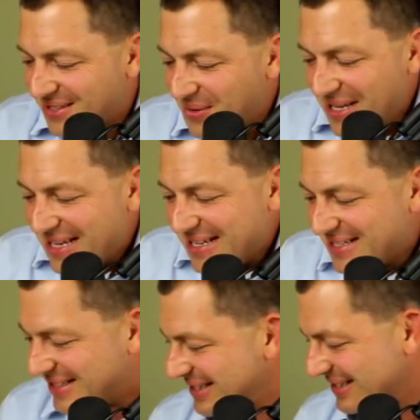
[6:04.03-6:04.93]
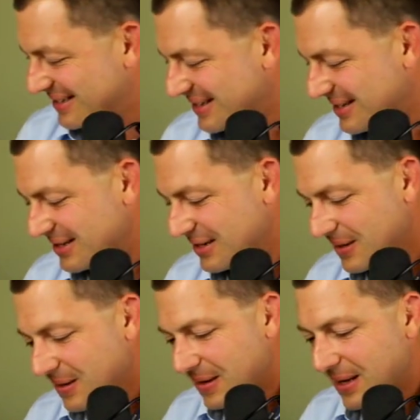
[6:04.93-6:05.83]
so easy.
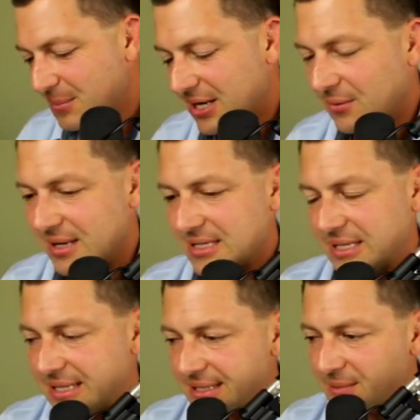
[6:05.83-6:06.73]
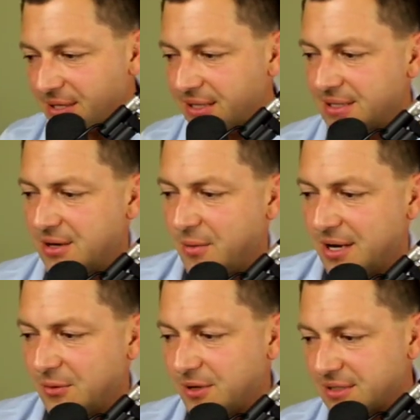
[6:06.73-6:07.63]
But it wasn't easy because
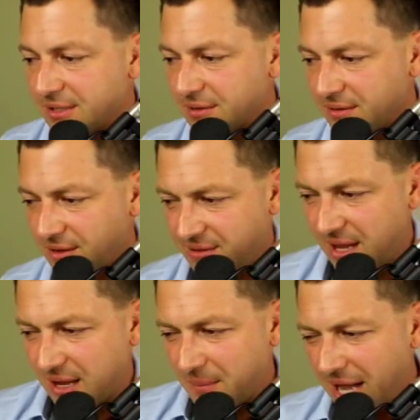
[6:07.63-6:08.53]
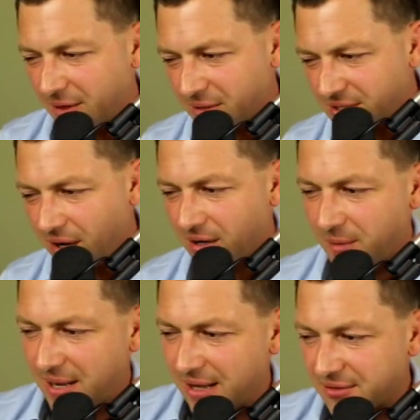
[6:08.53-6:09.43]
nobody wants to think about or talk
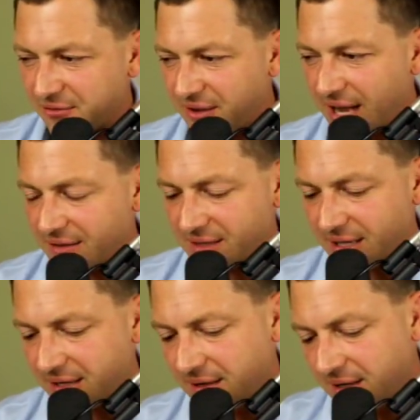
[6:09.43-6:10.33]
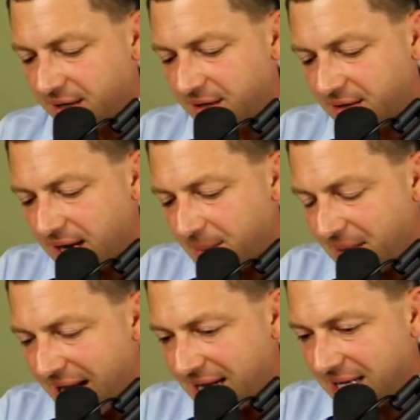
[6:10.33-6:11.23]
about the fact that I
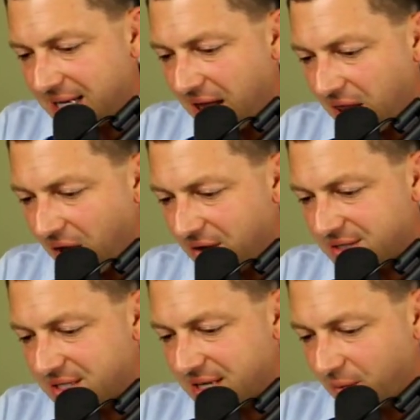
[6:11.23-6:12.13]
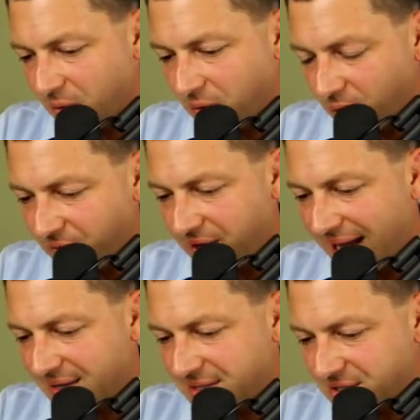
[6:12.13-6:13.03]
made it, I lost it, I roofed
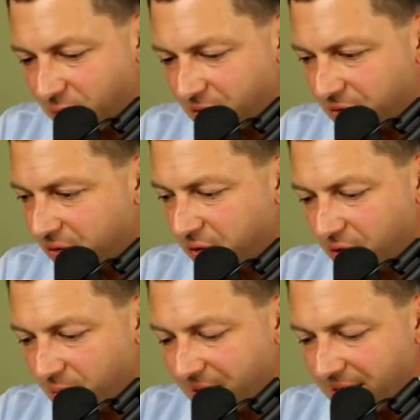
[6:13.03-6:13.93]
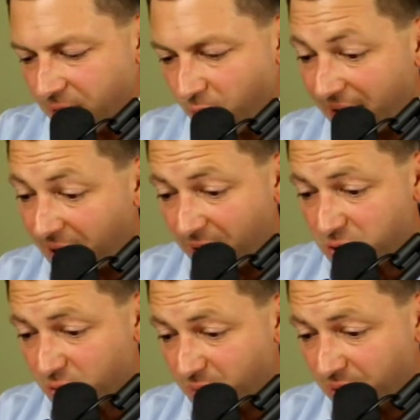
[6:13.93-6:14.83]
houses, worked on an oil rig, read
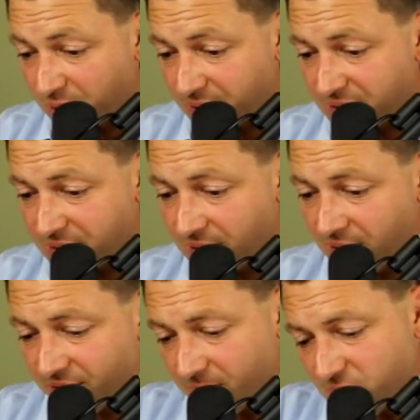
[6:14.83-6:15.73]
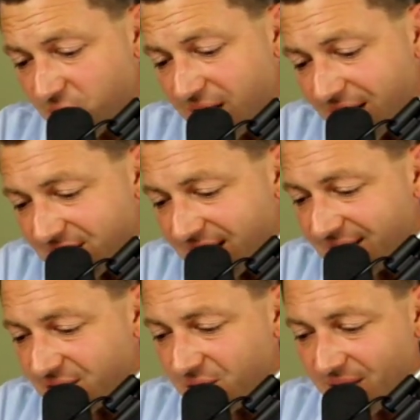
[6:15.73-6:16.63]
100 books. From
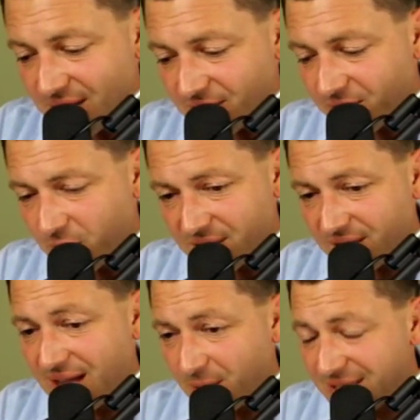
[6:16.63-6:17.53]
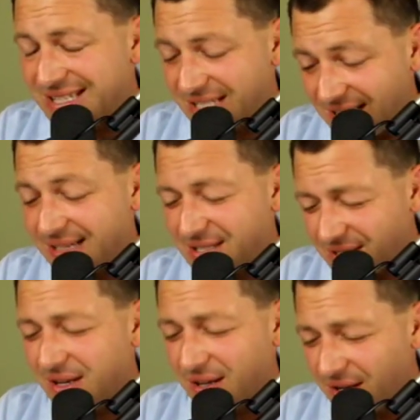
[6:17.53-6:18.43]
2008 to 2014, that was
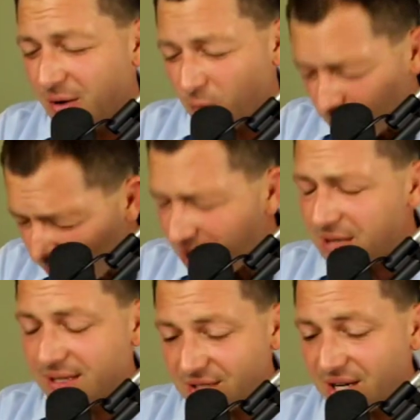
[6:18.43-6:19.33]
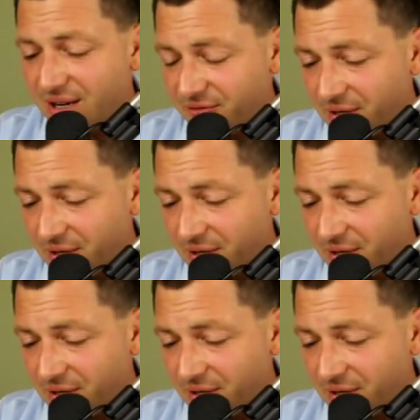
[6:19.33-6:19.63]
six really tough